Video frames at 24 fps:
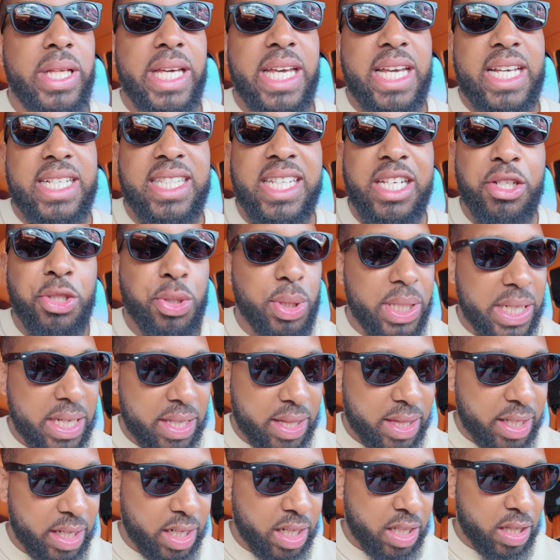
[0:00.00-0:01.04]
here is literally a
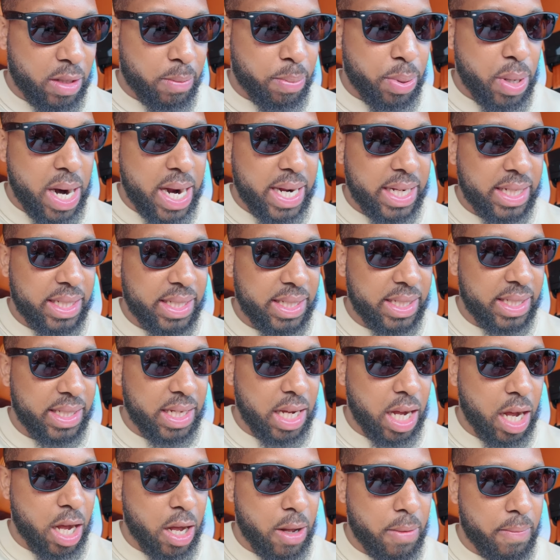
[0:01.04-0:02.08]
third of the price.
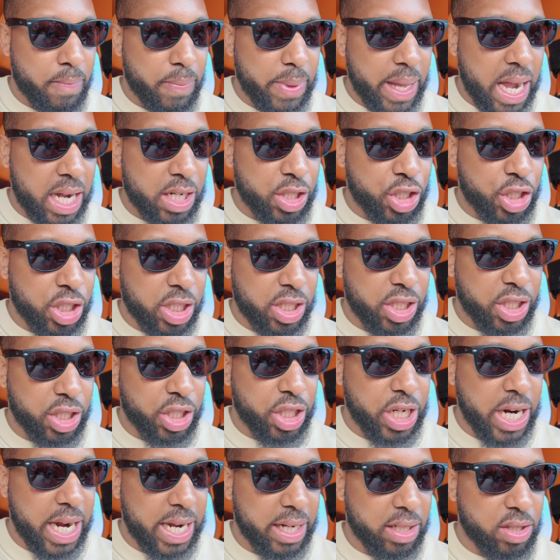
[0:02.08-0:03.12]
Um, I just
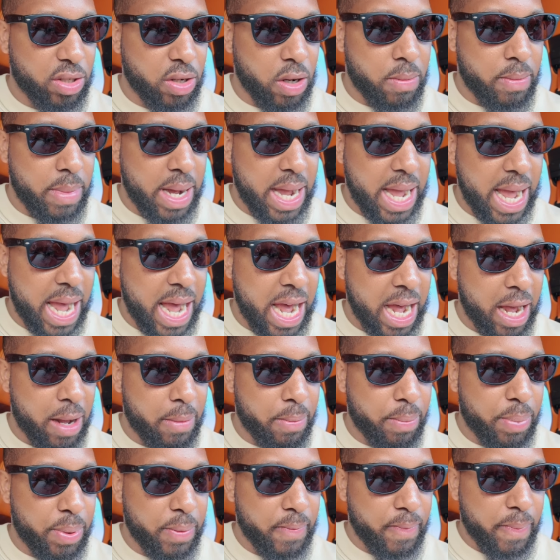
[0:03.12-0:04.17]
checked on my app
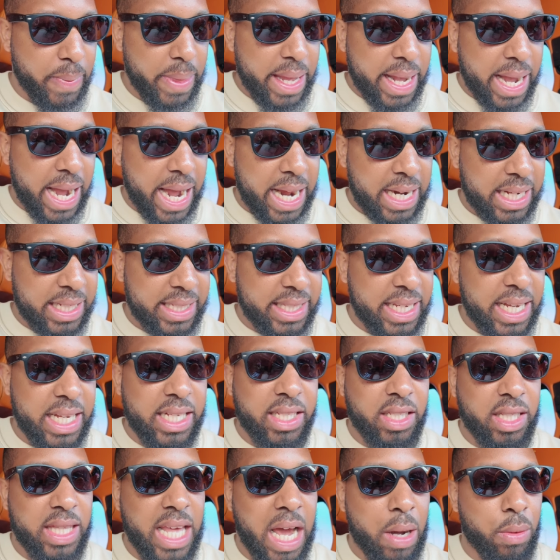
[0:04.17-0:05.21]
and it
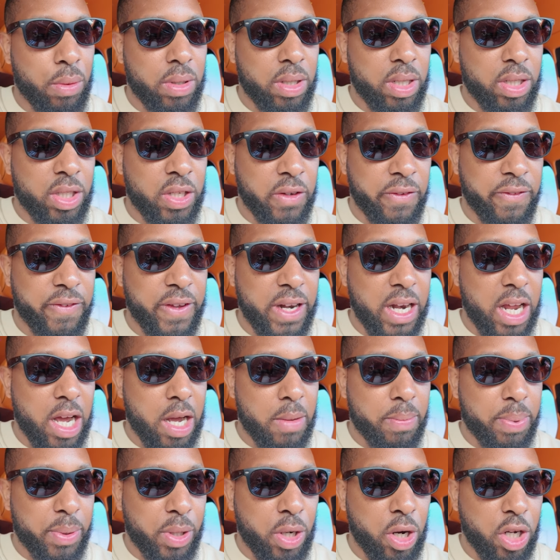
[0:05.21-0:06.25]
says that to fill up
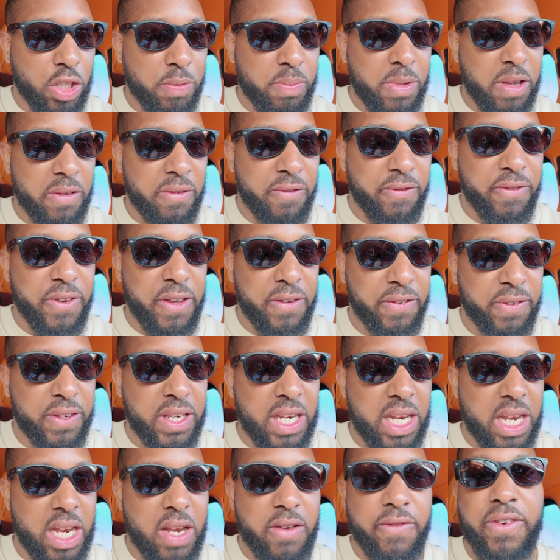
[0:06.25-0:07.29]
cost me
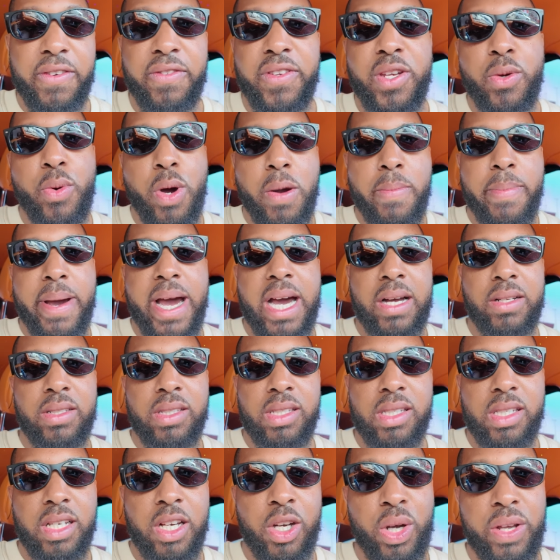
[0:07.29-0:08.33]
50, 51
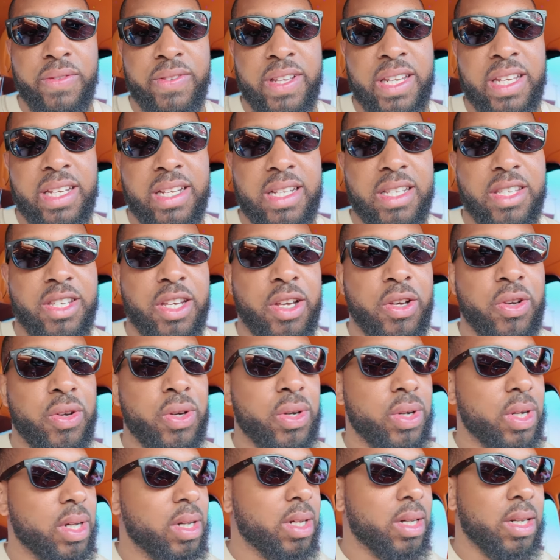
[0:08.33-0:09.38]
pounds equivalent, so
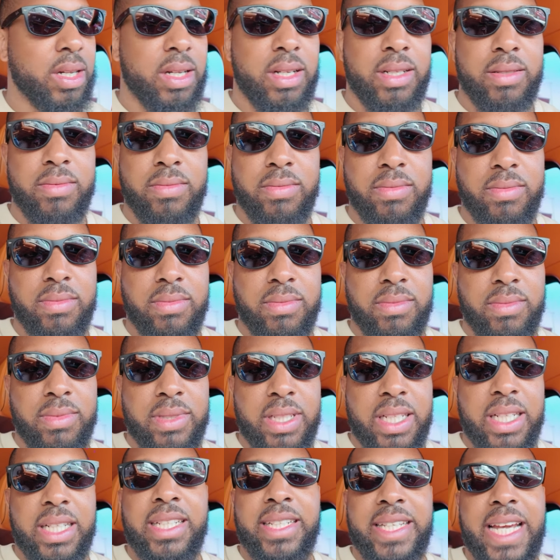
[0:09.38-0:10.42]

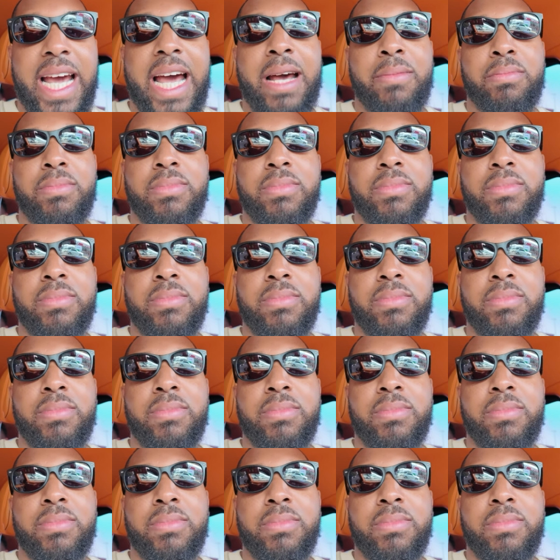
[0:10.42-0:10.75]
damn.